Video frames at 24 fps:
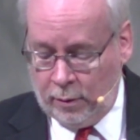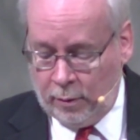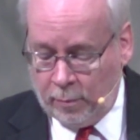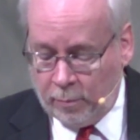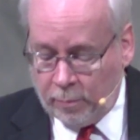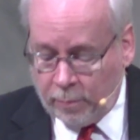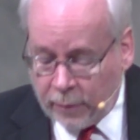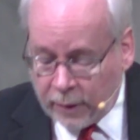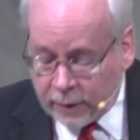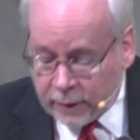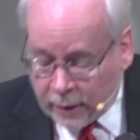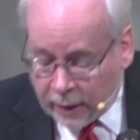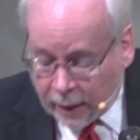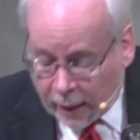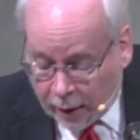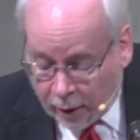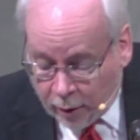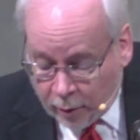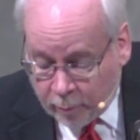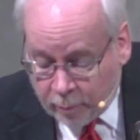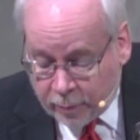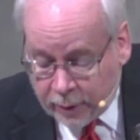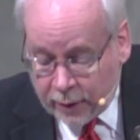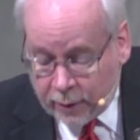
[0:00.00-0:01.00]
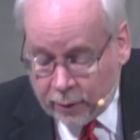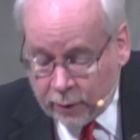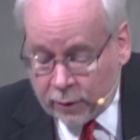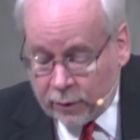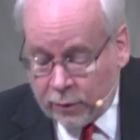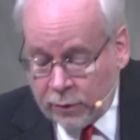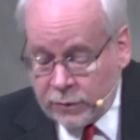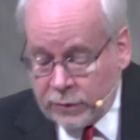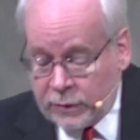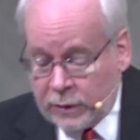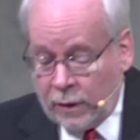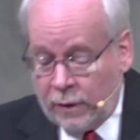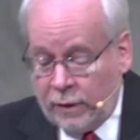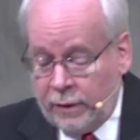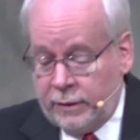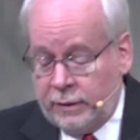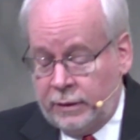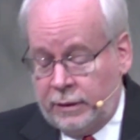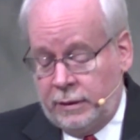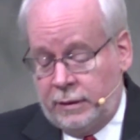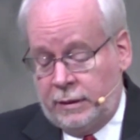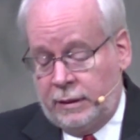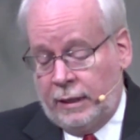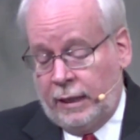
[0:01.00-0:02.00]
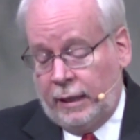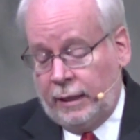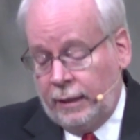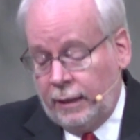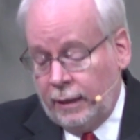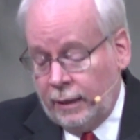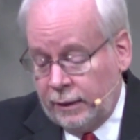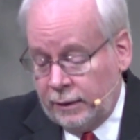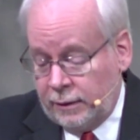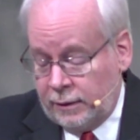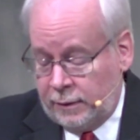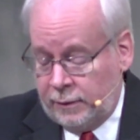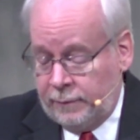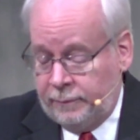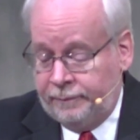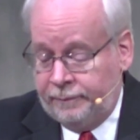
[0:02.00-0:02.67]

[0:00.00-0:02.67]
But now Peter goes on to say this: